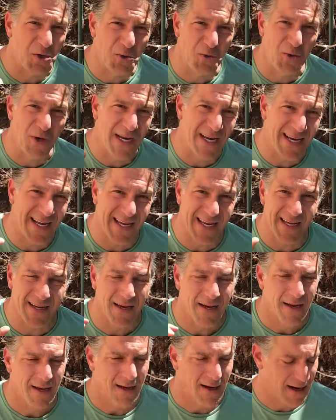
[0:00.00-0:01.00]
greening,
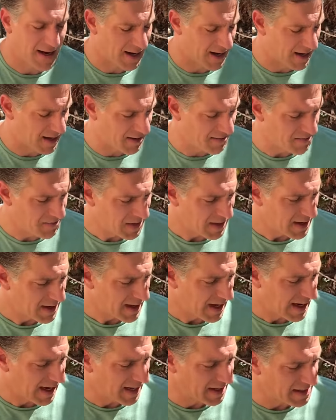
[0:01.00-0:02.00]
um,
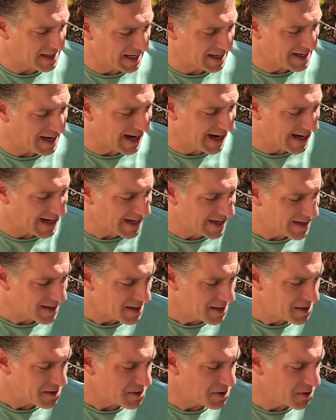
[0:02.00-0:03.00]
and, and height.
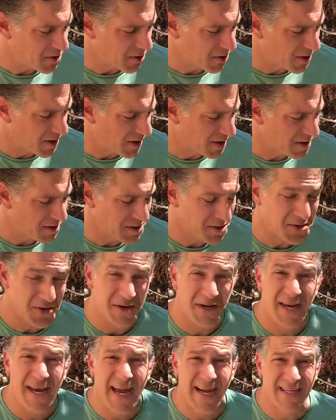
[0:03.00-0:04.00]
Your, your
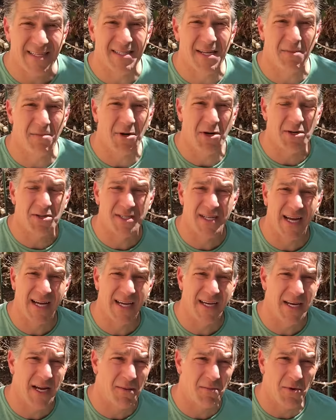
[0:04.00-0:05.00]
next number, your
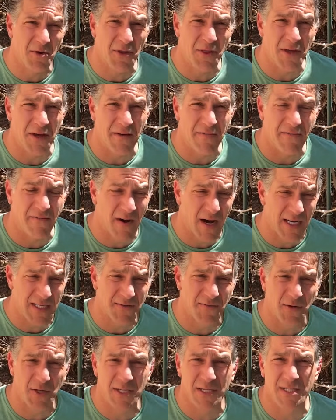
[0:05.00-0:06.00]
second number, the
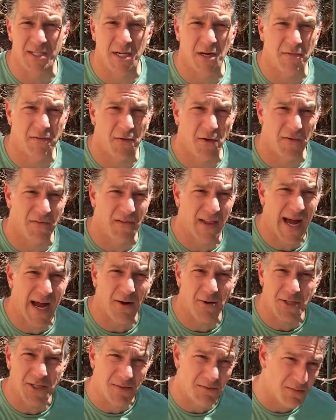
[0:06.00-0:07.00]
phosphorus is there for
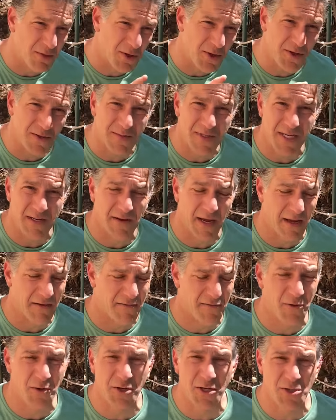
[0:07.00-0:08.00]
flowers and blooms and, and
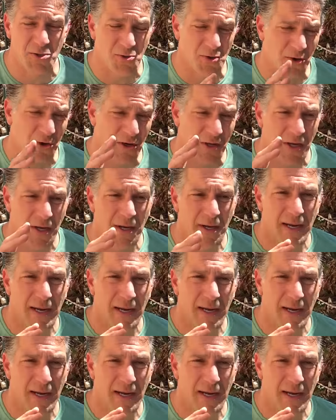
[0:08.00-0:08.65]
fruit control.